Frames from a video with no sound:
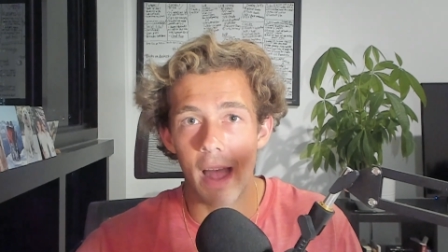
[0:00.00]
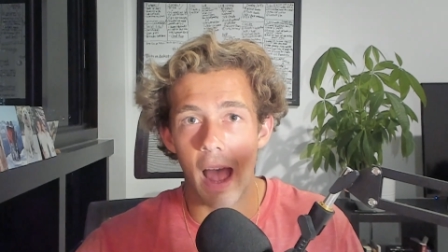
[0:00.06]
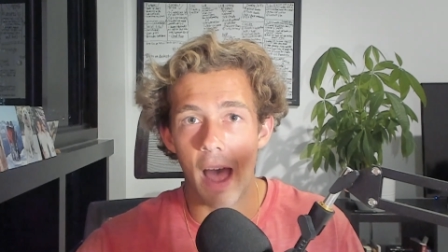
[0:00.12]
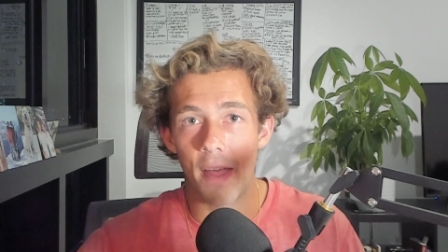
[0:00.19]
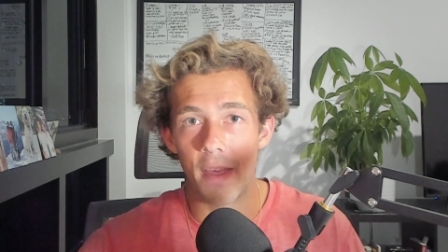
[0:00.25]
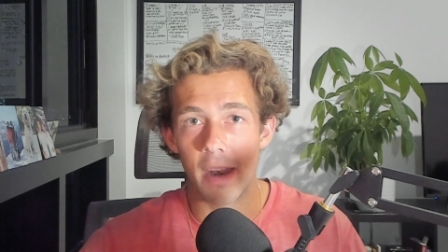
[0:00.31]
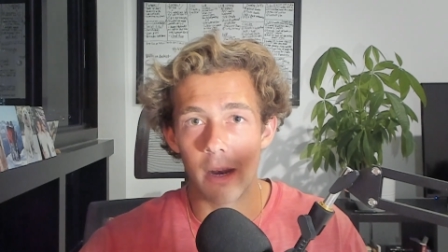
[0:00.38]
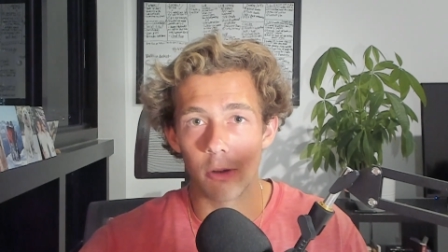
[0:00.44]
and
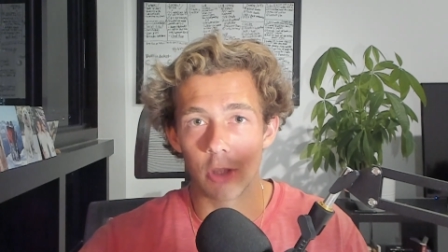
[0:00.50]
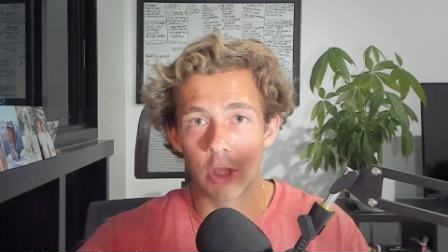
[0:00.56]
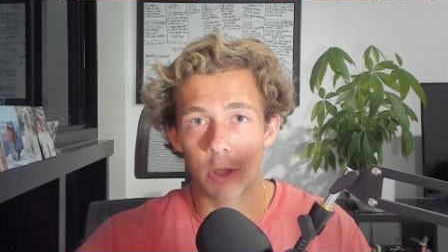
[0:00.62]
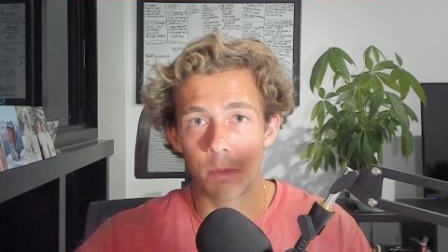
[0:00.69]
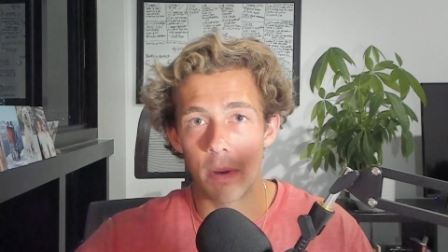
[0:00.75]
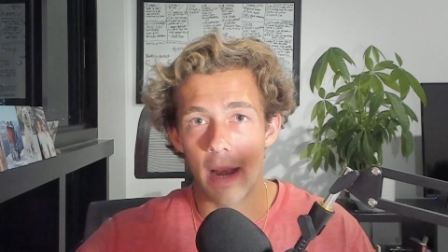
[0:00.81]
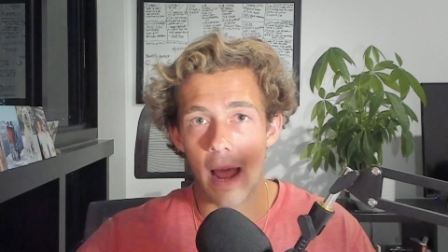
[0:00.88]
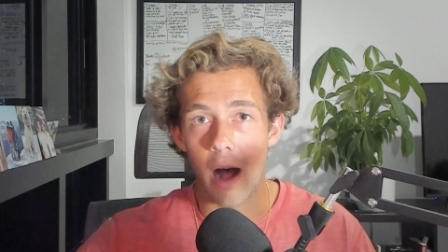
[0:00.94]
then it'll
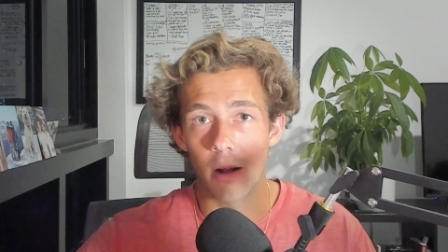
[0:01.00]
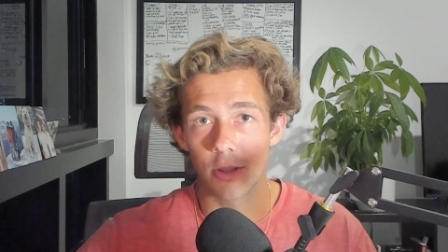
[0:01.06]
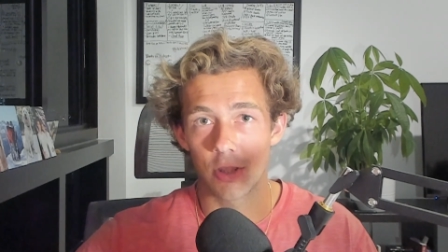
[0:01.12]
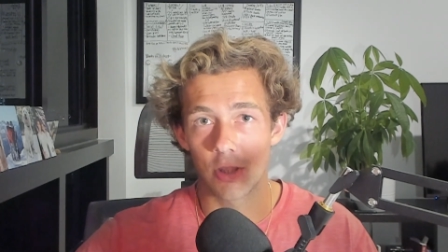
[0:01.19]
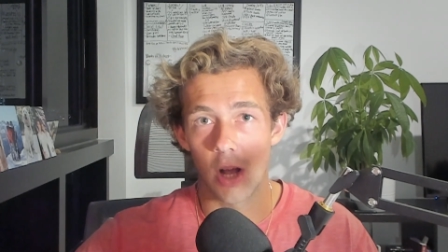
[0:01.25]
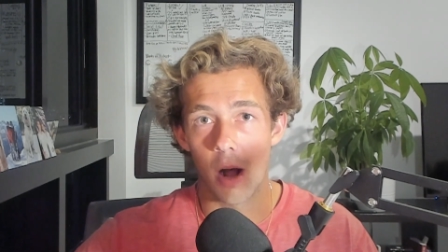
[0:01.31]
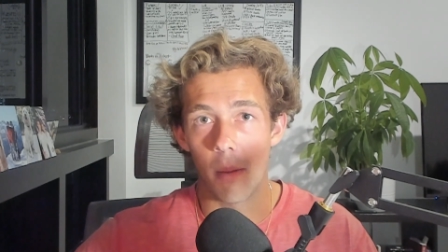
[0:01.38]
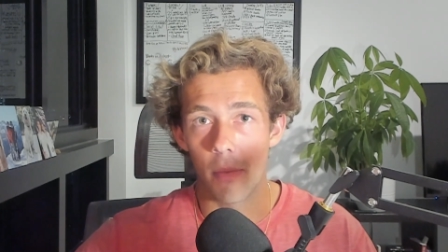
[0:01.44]
spit out
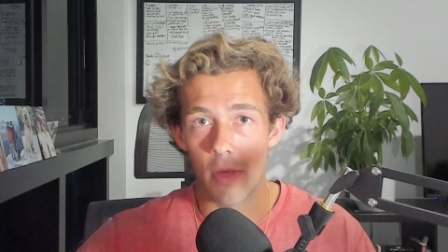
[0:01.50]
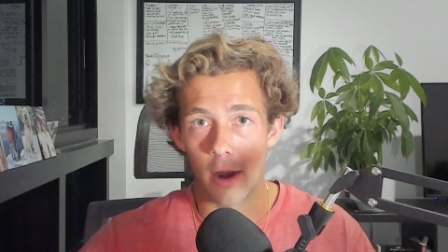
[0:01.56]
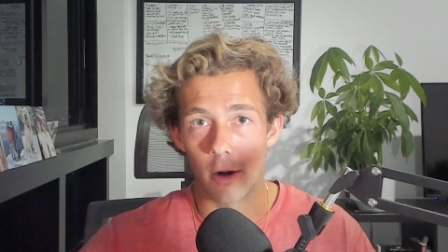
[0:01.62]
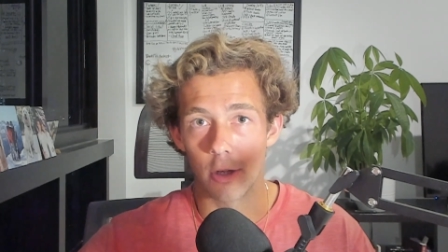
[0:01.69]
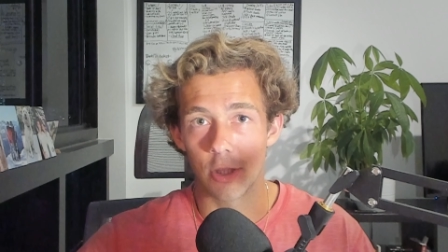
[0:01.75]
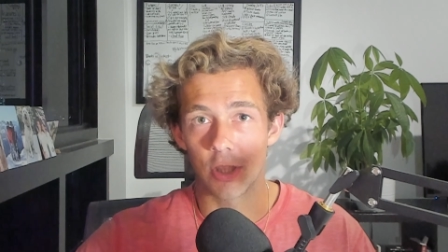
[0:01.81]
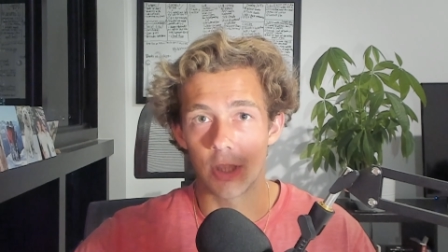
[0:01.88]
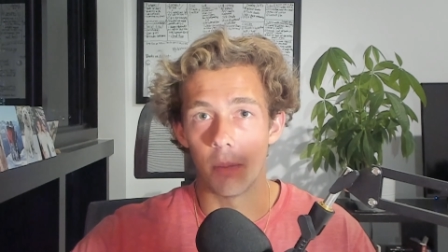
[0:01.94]
some that are
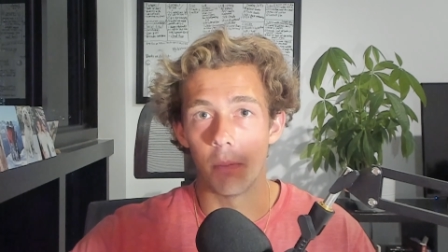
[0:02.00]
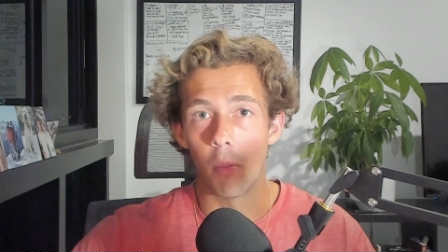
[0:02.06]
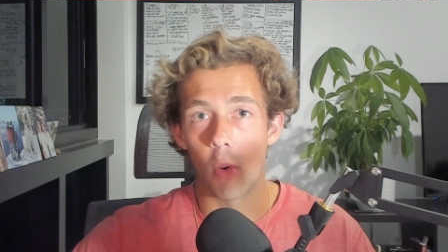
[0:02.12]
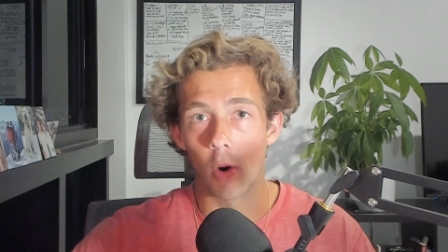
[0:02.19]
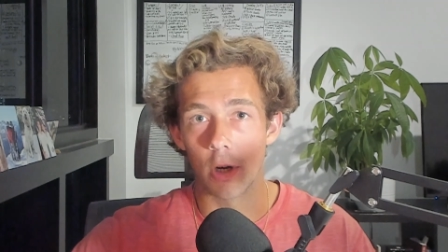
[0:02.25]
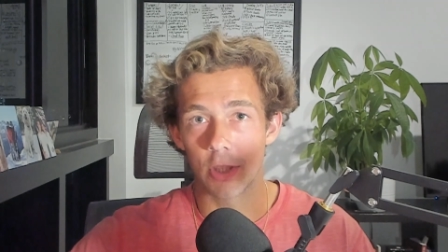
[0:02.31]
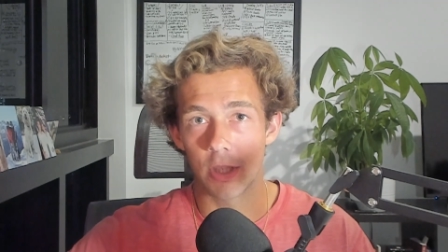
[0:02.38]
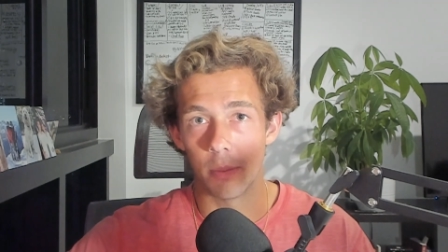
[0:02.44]
sim
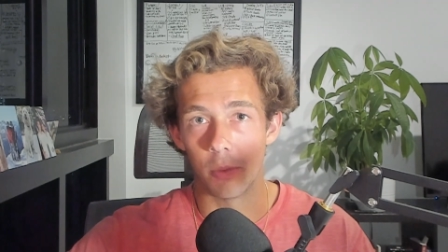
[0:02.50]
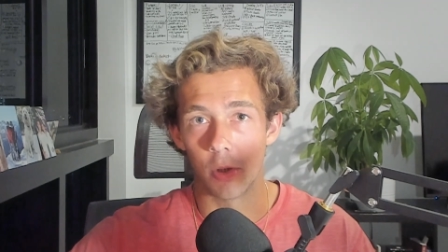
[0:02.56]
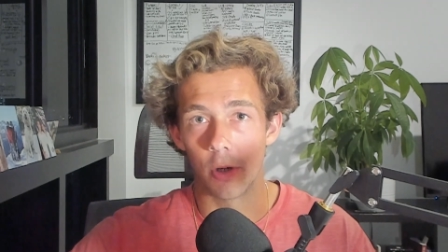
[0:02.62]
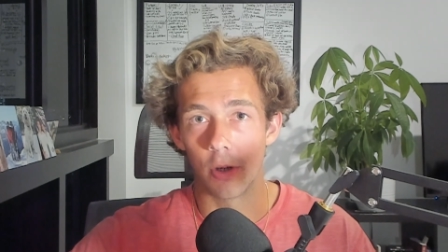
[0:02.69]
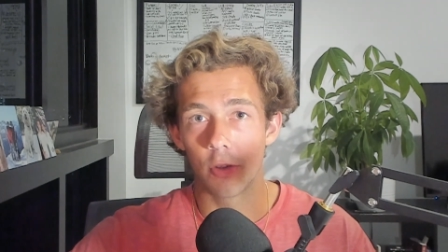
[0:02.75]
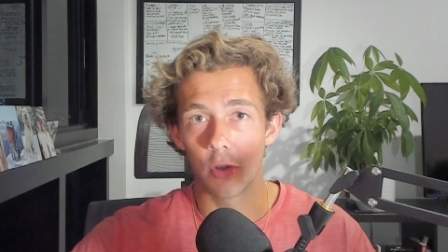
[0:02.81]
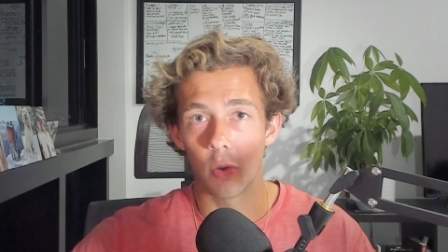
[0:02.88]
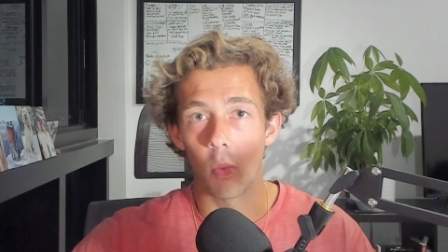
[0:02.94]
more similar
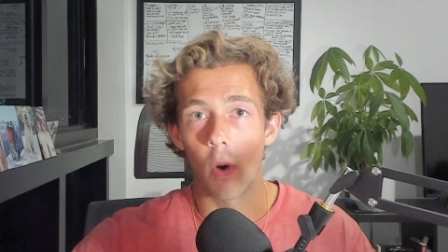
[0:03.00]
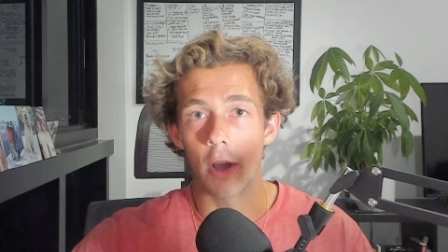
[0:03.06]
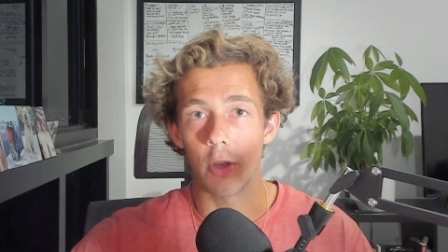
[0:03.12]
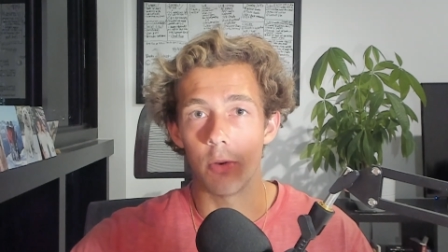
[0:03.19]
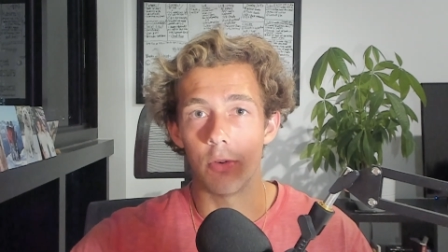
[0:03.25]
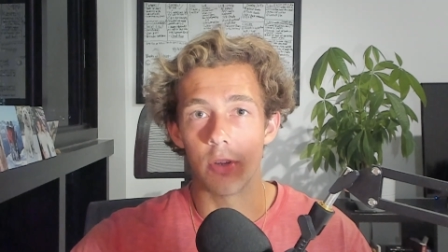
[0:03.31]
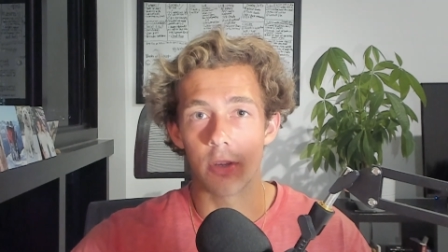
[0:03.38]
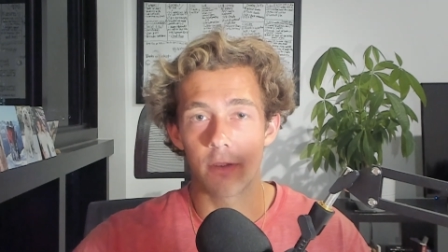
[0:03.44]
to what
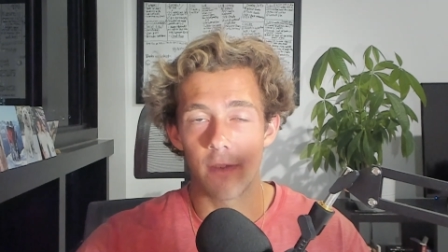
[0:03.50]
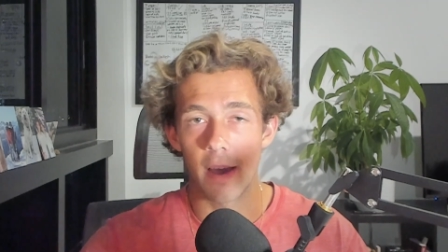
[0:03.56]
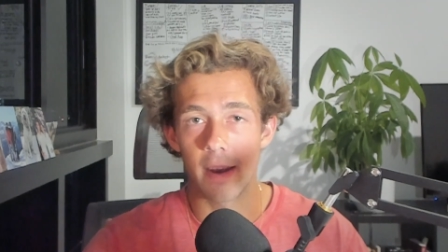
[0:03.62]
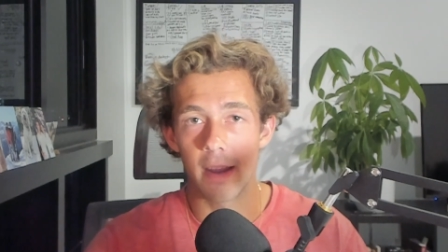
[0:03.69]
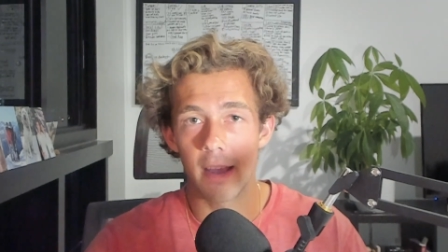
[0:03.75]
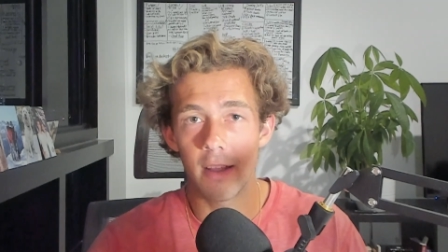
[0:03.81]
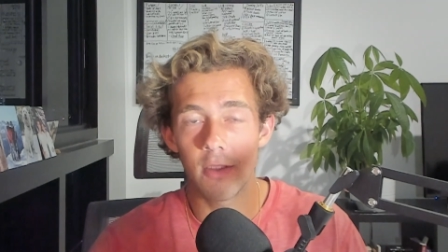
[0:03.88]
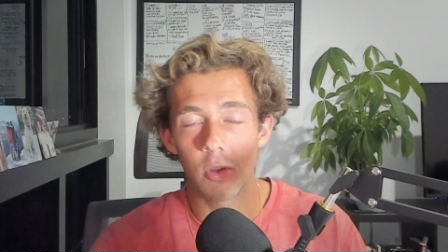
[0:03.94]
you just fed
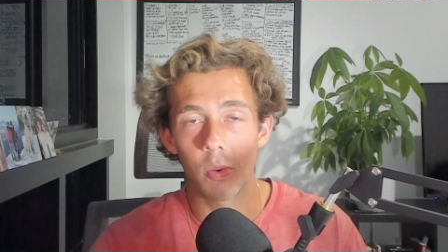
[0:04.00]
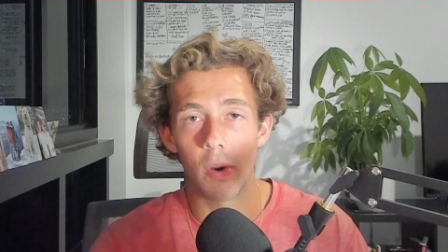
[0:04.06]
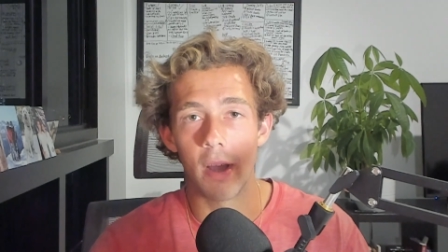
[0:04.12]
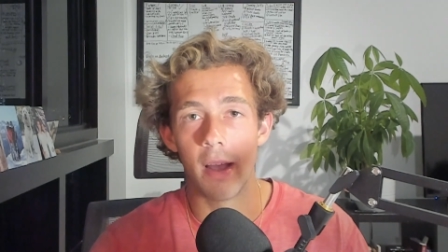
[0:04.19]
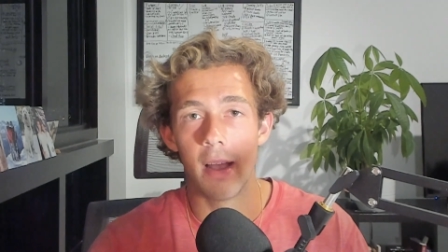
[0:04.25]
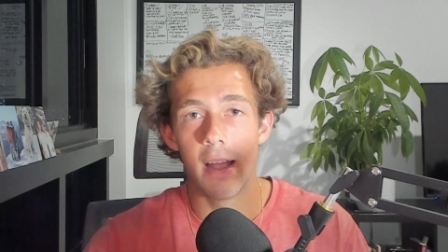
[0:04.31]
into it.